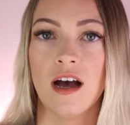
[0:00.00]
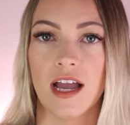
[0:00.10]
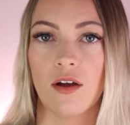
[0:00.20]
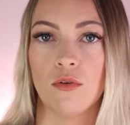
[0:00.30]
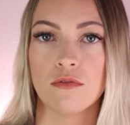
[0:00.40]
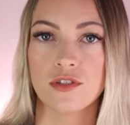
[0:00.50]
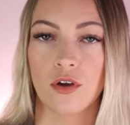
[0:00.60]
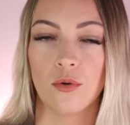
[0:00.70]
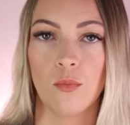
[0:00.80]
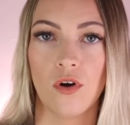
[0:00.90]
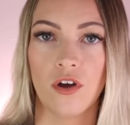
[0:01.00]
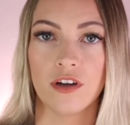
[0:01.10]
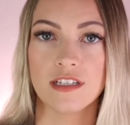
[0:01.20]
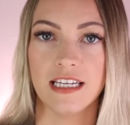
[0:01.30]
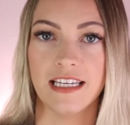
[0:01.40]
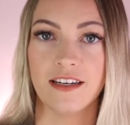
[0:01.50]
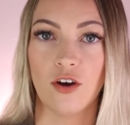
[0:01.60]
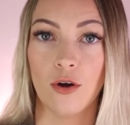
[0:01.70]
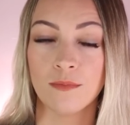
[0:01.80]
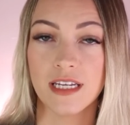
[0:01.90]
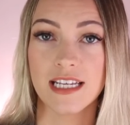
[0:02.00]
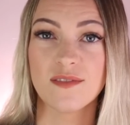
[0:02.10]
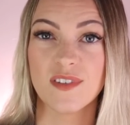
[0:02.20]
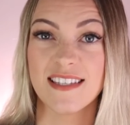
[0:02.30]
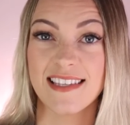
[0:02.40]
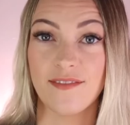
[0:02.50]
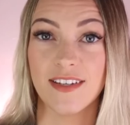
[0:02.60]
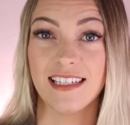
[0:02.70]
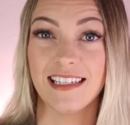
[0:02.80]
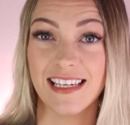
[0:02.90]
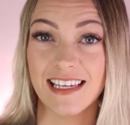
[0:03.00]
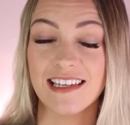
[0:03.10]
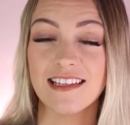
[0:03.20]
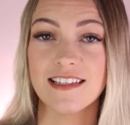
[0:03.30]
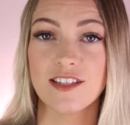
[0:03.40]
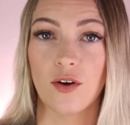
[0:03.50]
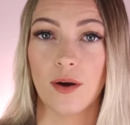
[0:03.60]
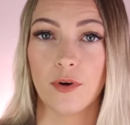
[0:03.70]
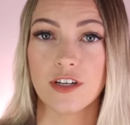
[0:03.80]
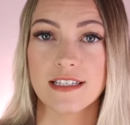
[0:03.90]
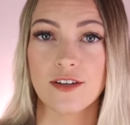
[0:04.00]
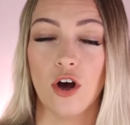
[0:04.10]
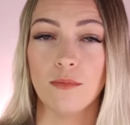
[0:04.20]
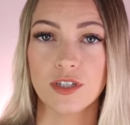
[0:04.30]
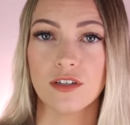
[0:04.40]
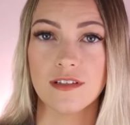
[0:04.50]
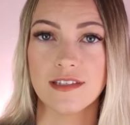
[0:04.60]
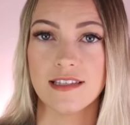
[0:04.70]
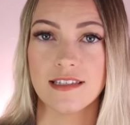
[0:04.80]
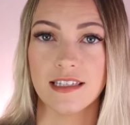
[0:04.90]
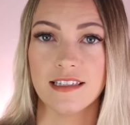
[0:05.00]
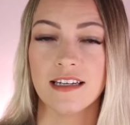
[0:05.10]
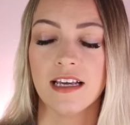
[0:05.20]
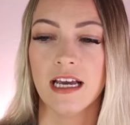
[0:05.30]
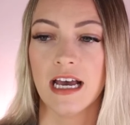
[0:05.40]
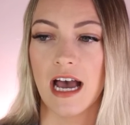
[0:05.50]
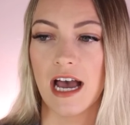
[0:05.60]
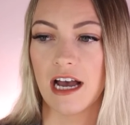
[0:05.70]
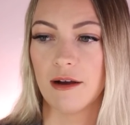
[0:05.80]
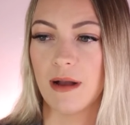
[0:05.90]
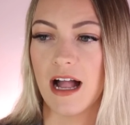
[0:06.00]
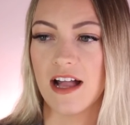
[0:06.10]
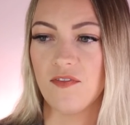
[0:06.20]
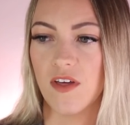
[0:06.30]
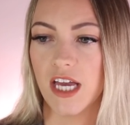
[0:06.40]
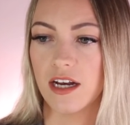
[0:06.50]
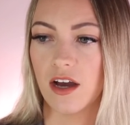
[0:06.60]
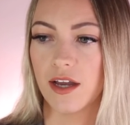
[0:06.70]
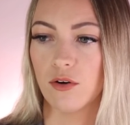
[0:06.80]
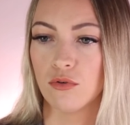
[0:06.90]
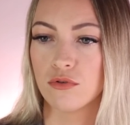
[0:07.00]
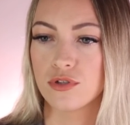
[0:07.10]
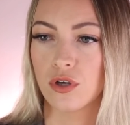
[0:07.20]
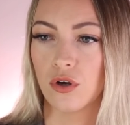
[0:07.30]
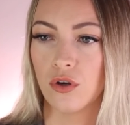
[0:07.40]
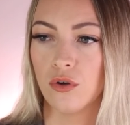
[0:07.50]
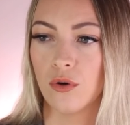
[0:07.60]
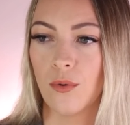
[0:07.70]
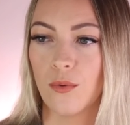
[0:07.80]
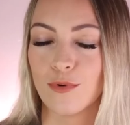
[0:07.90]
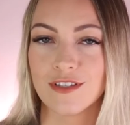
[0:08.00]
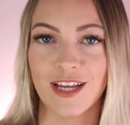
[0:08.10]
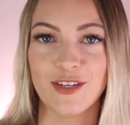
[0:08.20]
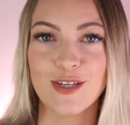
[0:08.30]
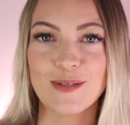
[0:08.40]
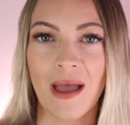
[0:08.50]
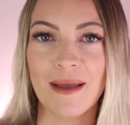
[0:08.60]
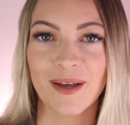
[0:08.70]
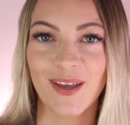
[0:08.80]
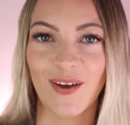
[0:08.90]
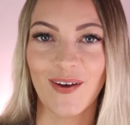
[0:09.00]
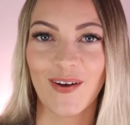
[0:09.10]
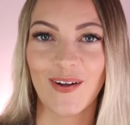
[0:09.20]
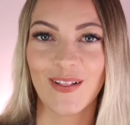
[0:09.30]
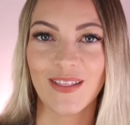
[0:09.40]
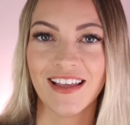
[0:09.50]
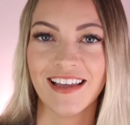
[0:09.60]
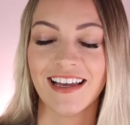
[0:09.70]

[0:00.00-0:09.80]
I also worked in optics for 7 years. So I worked as an optical assistant. And then I also was a newspaper girl.